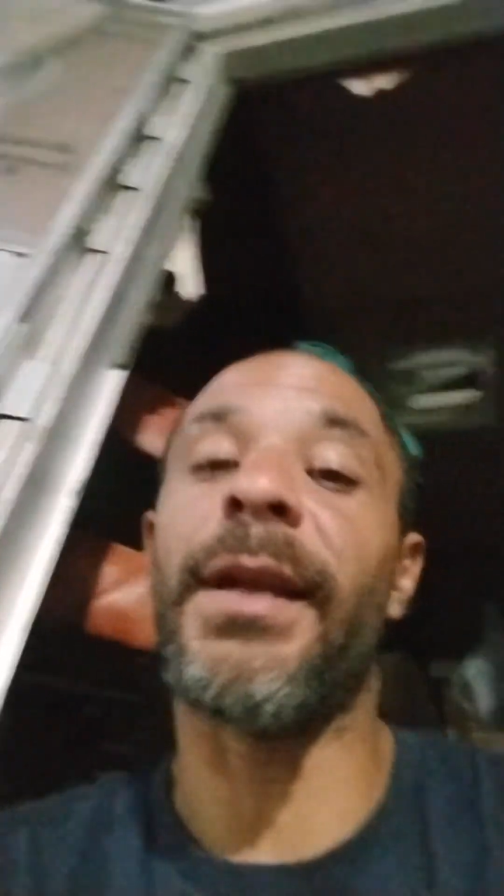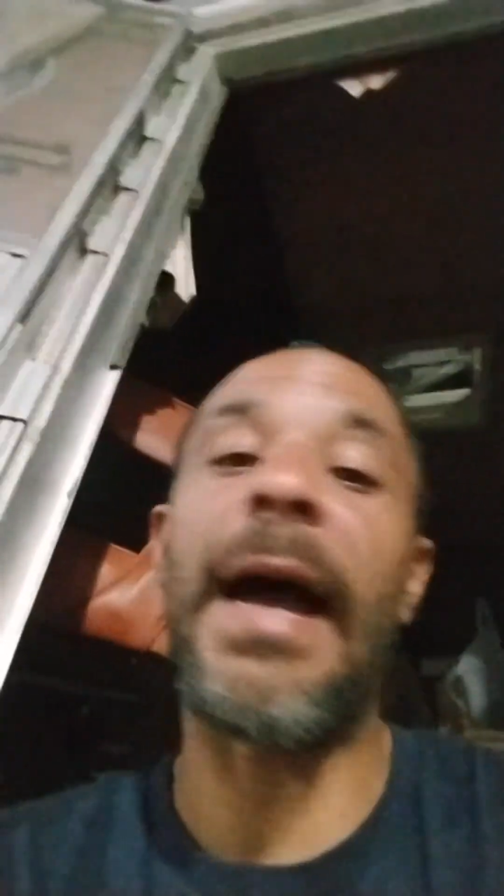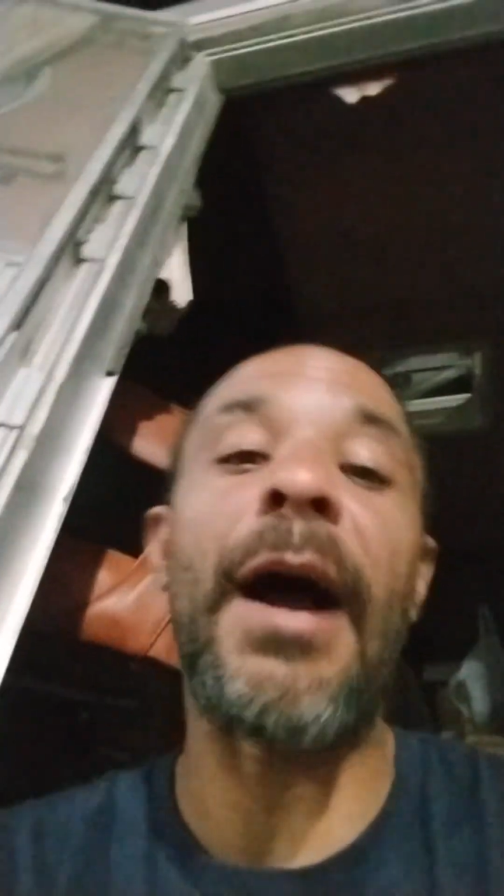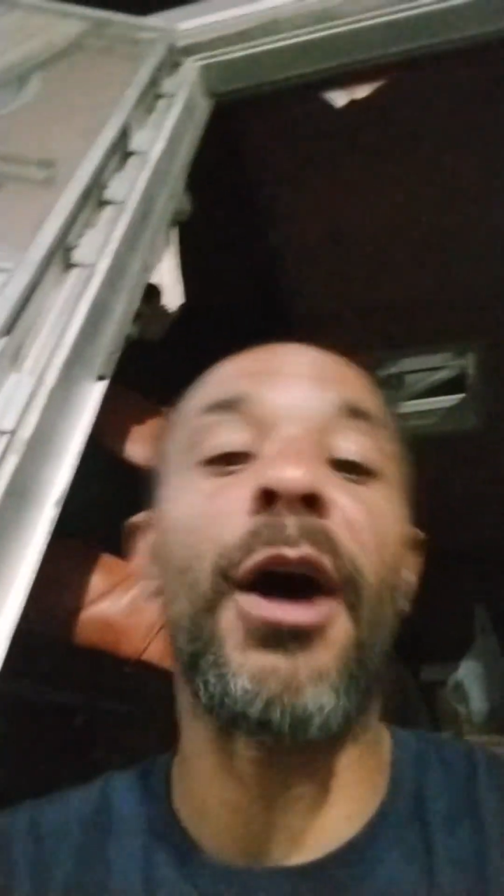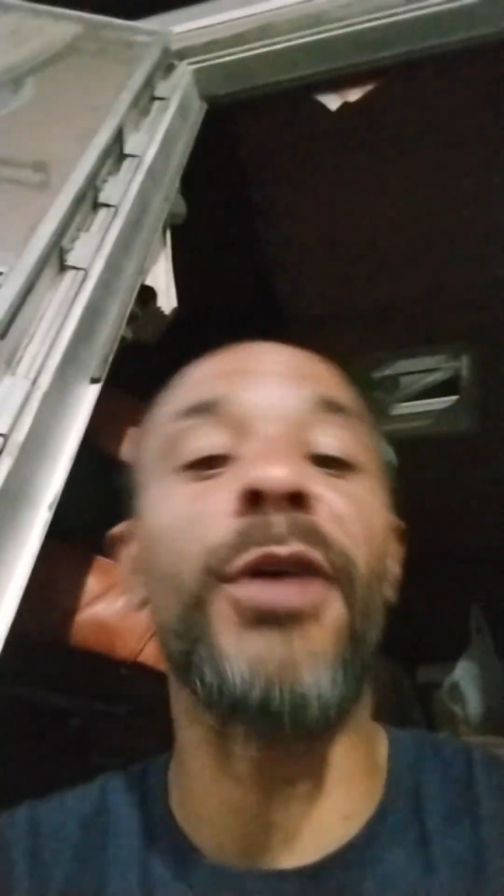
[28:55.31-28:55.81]

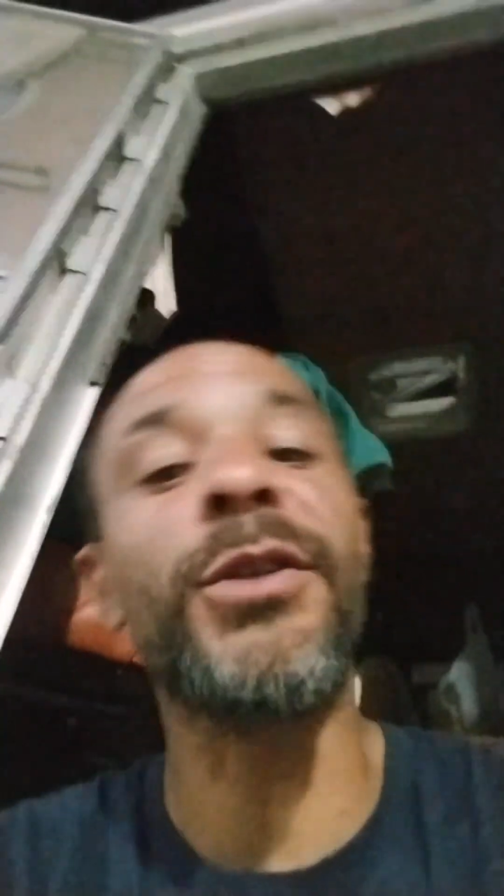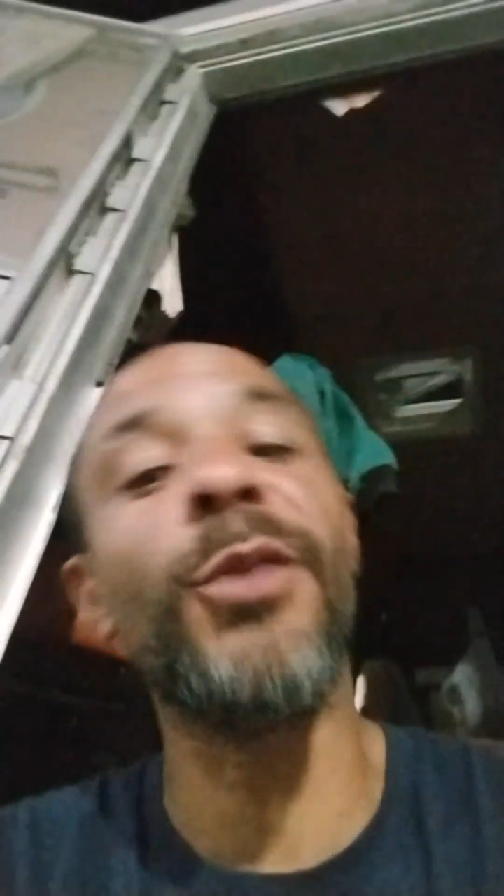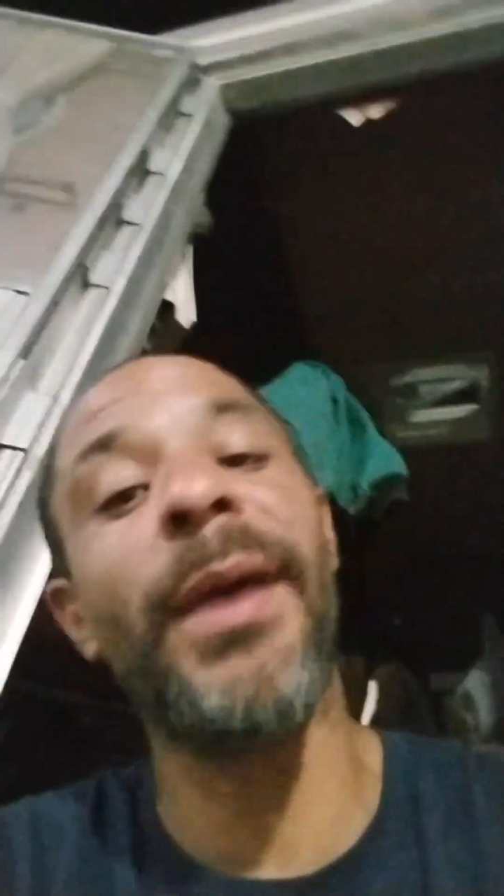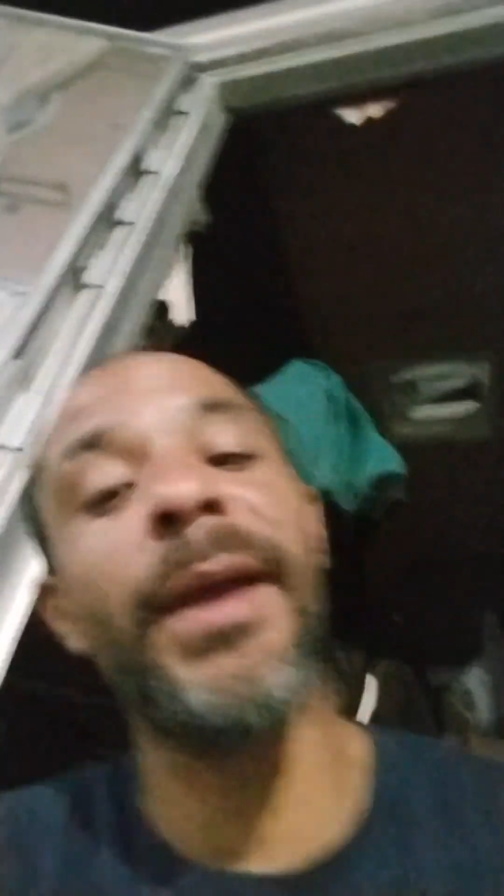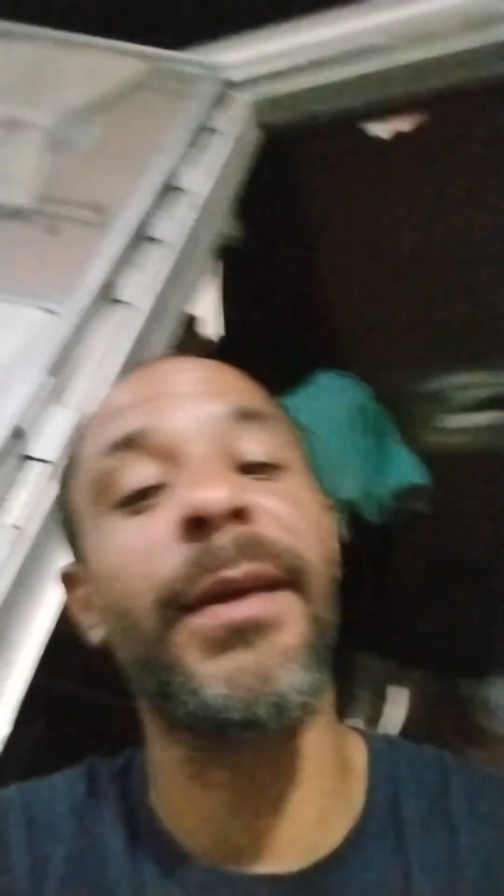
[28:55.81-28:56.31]
I also
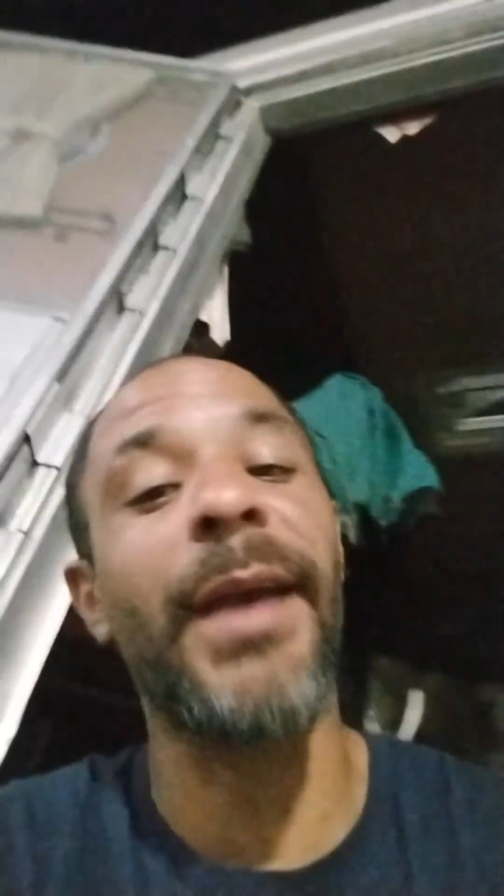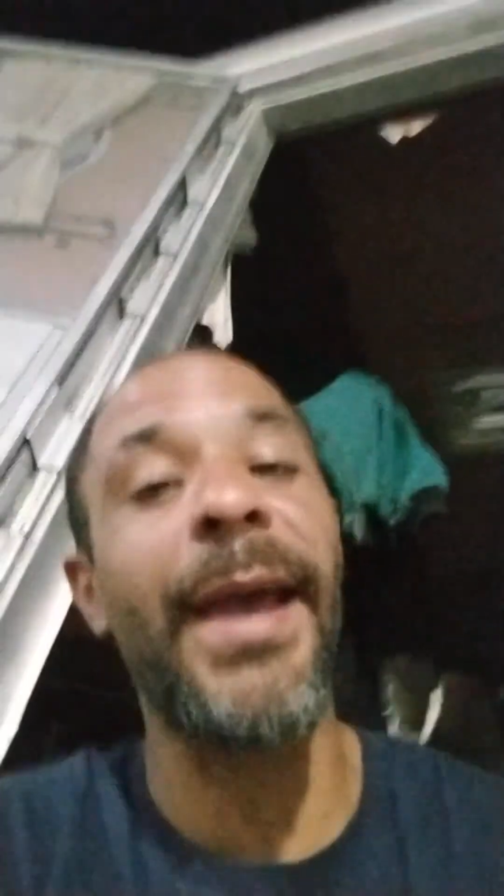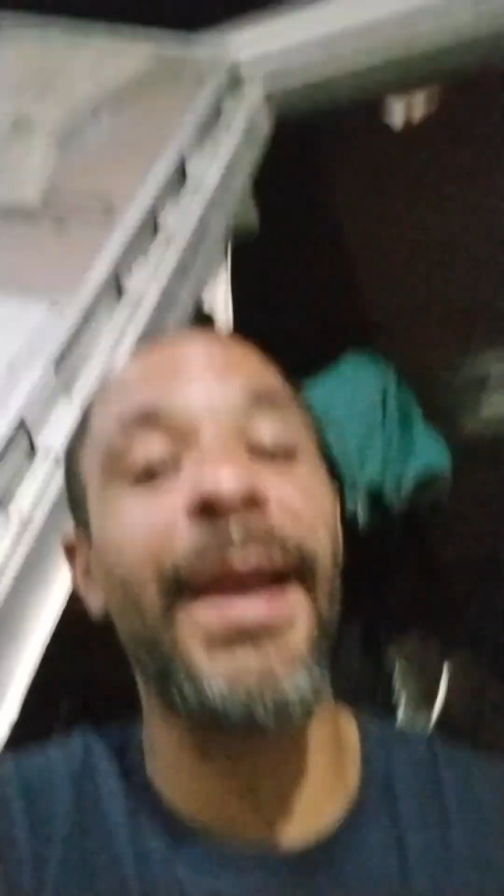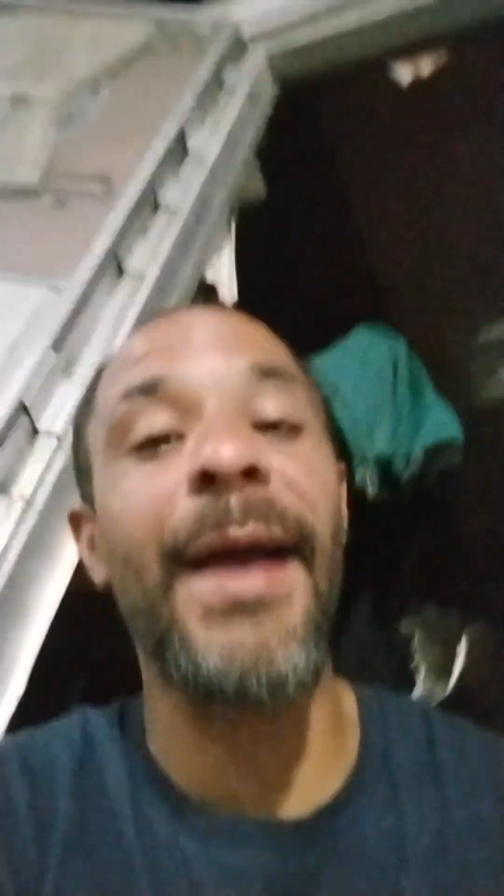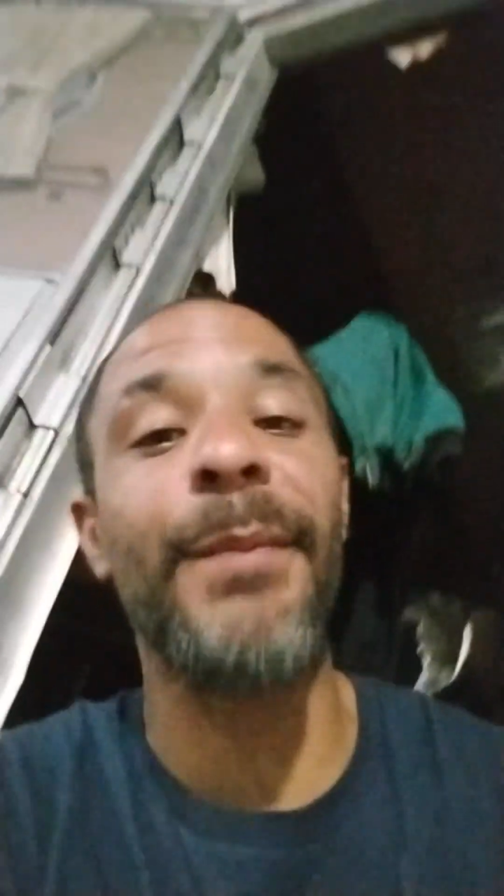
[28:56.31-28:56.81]
make
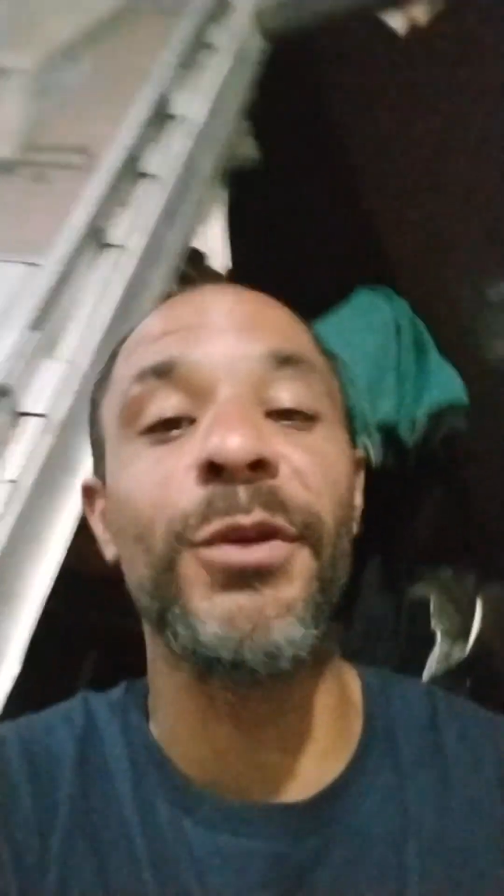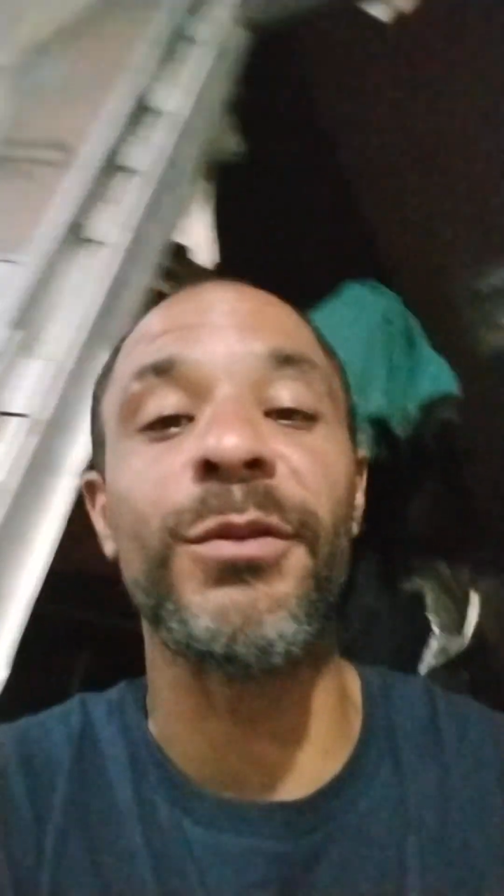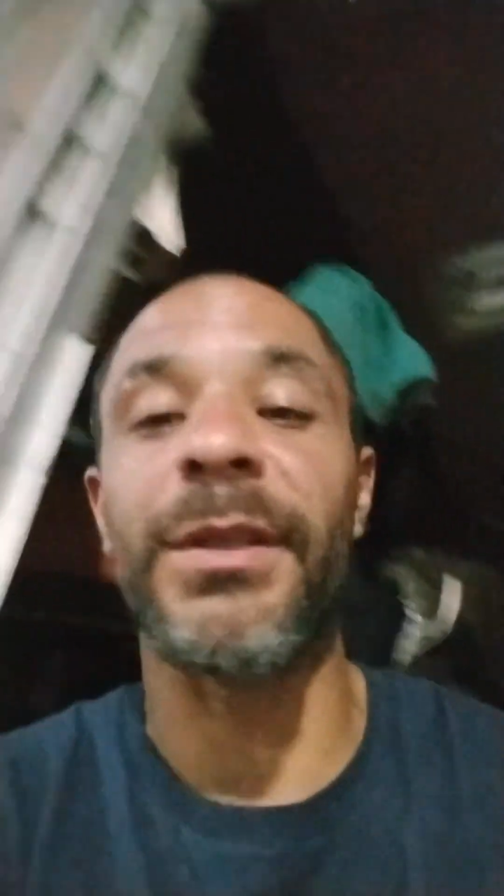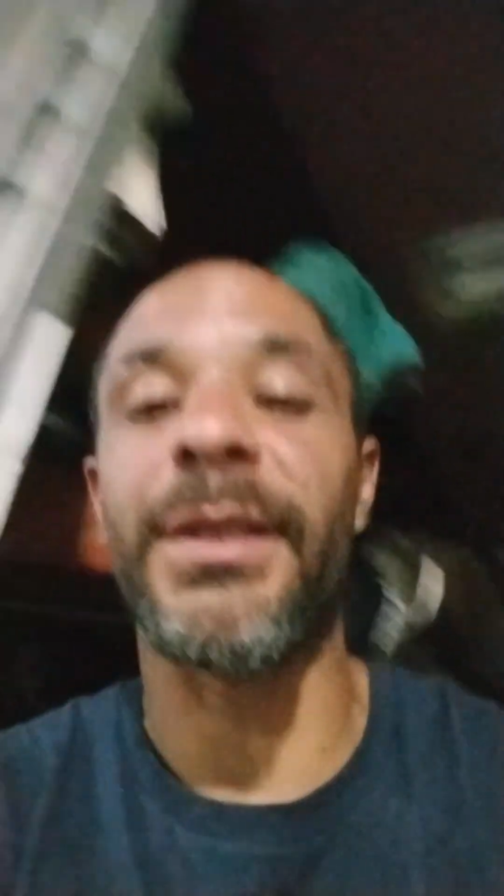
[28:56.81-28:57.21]
AI music